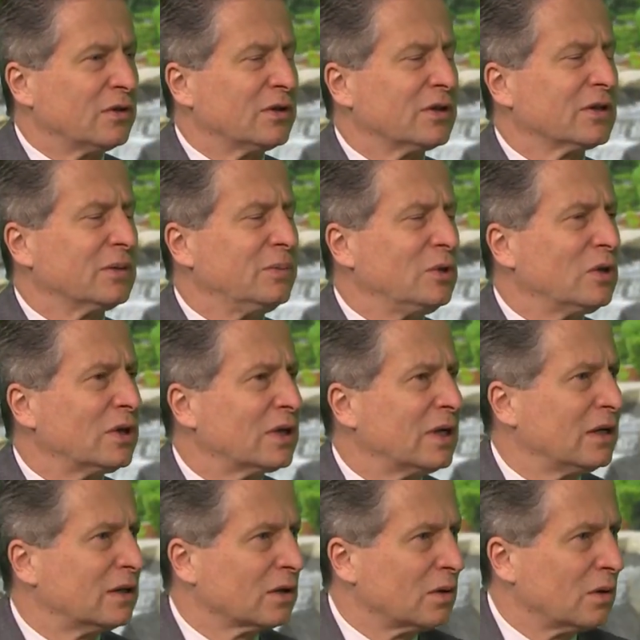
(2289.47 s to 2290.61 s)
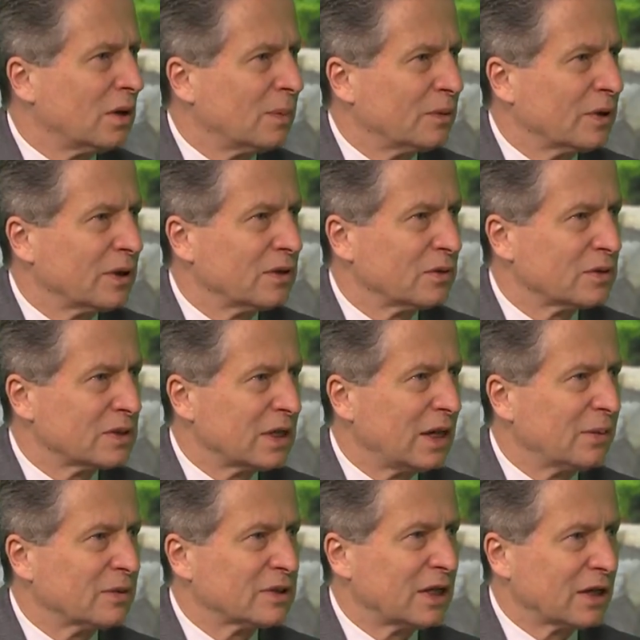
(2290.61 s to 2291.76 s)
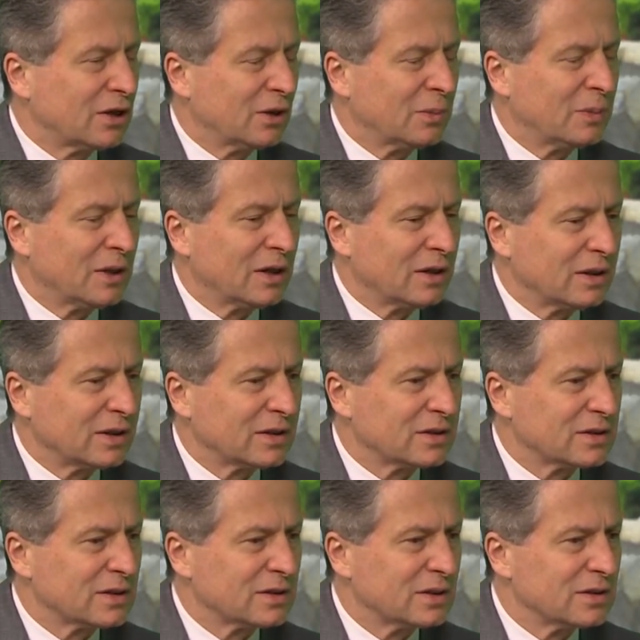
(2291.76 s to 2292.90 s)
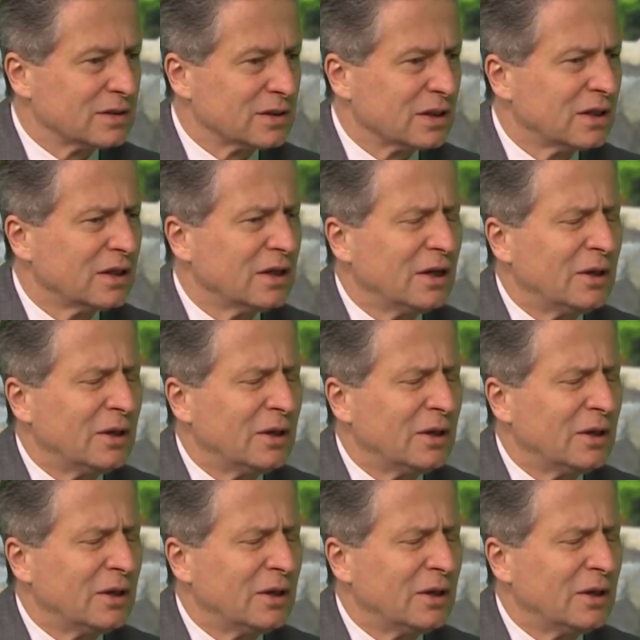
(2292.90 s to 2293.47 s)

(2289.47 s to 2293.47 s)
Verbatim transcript: To communicate, to cooperate, and to establish that co-parenting consistency.